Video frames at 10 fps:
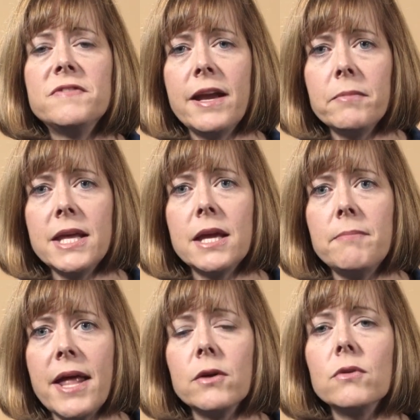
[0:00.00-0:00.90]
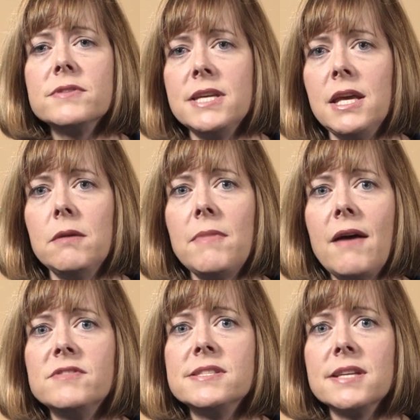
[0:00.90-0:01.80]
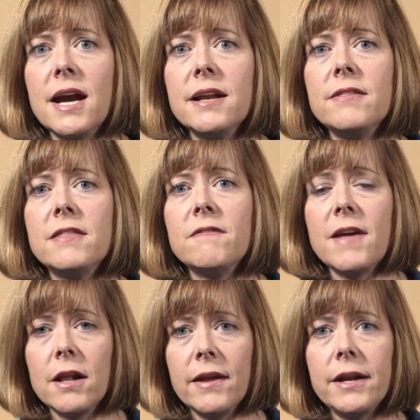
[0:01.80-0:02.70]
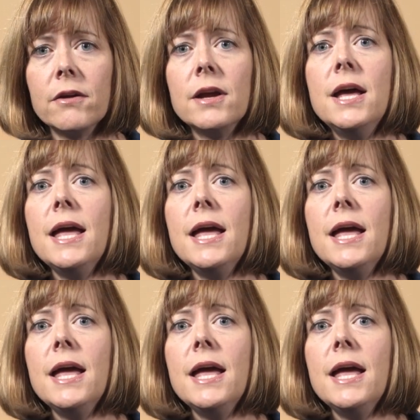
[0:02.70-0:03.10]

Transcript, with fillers: family and medical team have decided that the ventilator